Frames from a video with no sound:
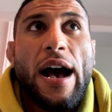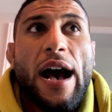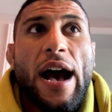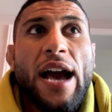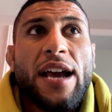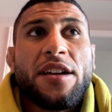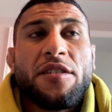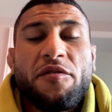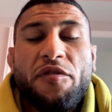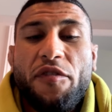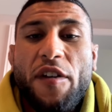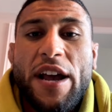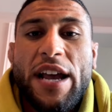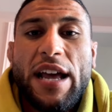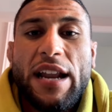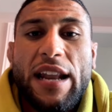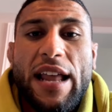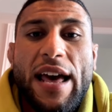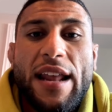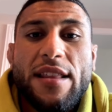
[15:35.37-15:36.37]
I can fight
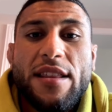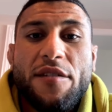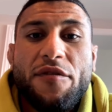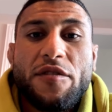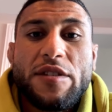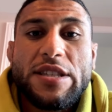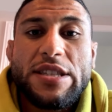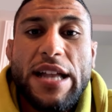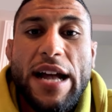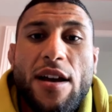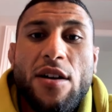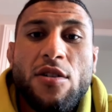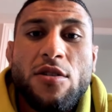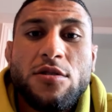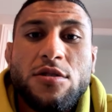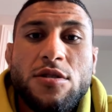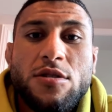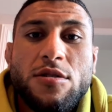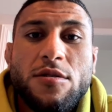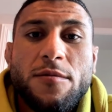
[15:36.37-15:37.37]
a lot of different
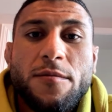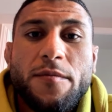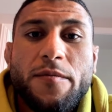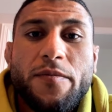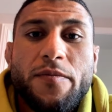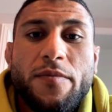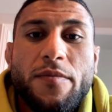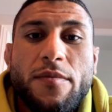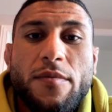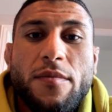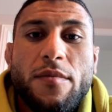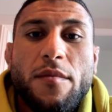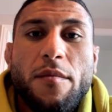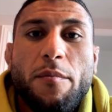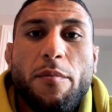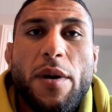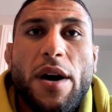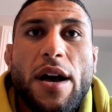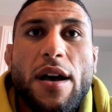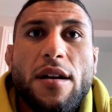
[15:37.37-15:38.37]
styles,
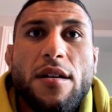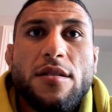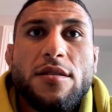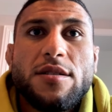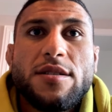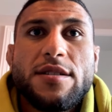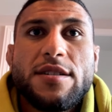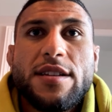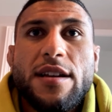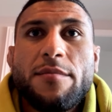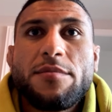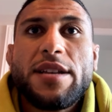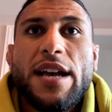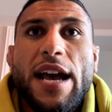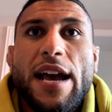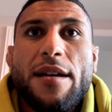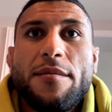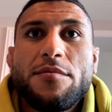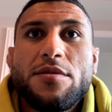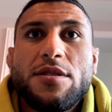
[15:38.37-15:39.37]
but
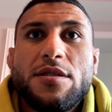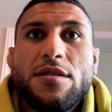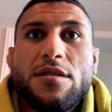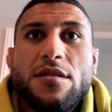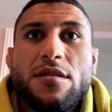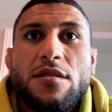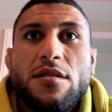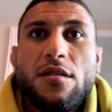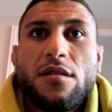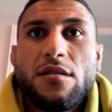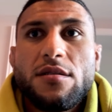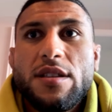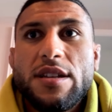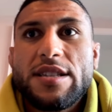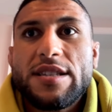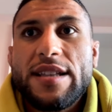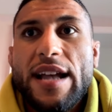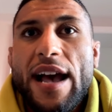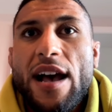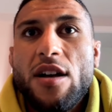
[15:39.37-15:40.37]
sometimes the
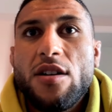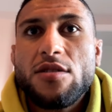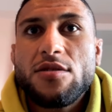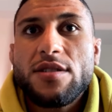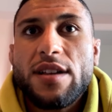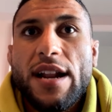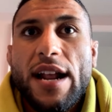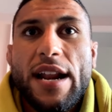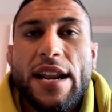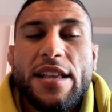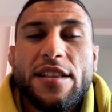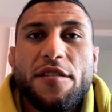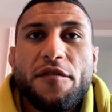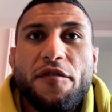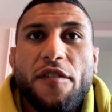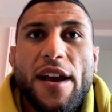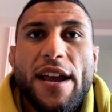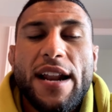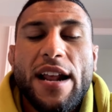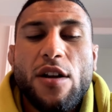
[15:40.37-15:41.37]
styles that I need to
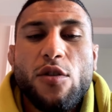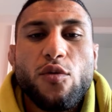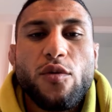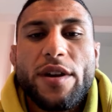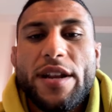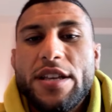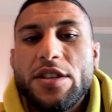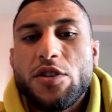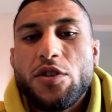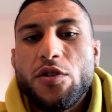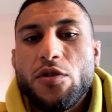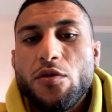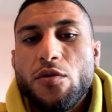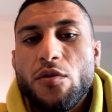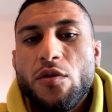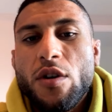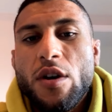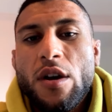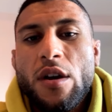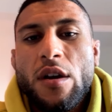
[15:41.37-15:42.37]
fight, I don't need
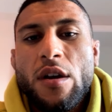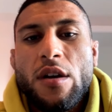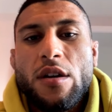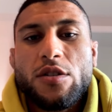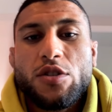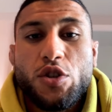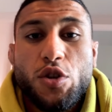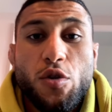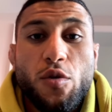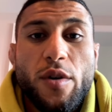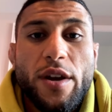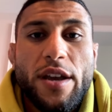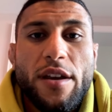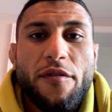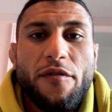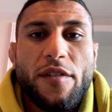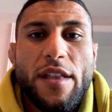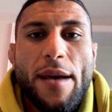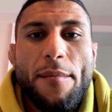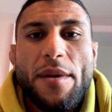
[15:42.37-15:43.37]
to do it,
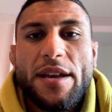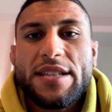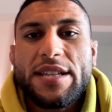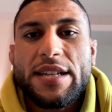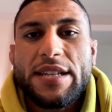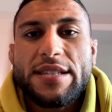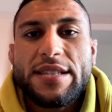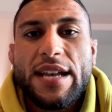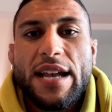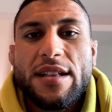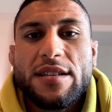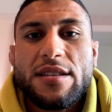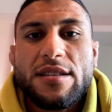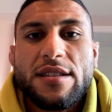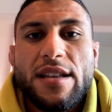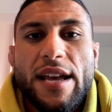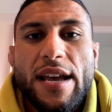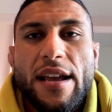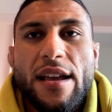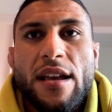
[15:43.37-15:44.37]
if that makes any sense.
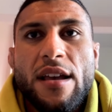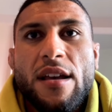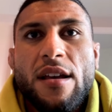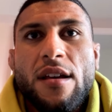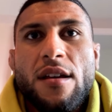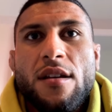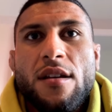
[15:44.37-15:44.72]
It's like